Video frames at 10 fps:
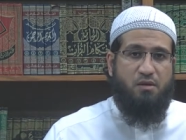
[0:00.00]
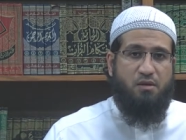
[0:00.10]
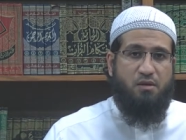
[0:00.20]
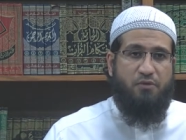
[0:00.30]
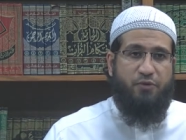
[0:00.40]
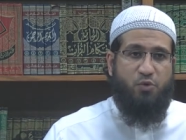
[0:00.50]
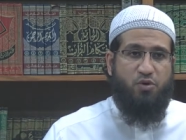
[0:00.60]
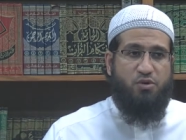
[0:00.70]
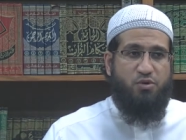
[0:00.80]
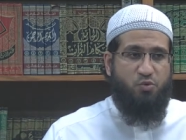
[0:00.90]
if you were
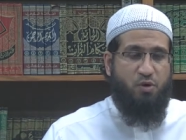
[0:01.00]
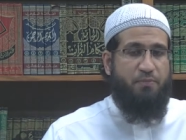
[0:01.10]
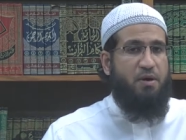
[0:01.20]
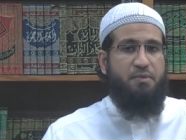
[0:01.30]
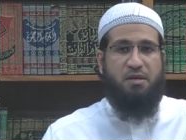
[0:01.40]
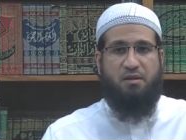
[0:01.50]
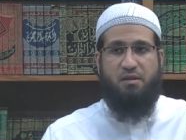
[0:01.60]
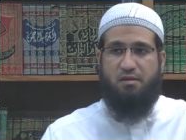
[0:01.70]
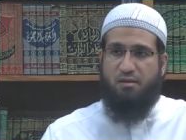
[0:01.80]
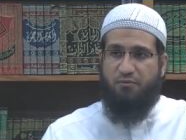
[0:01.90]
to do it publicly
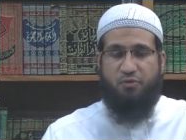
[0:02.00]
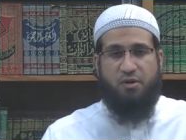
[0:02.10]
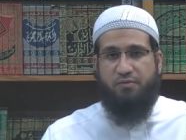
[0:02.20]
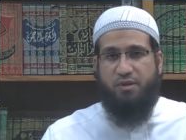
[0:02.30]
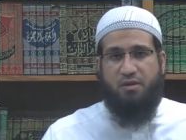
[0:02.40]
in front of the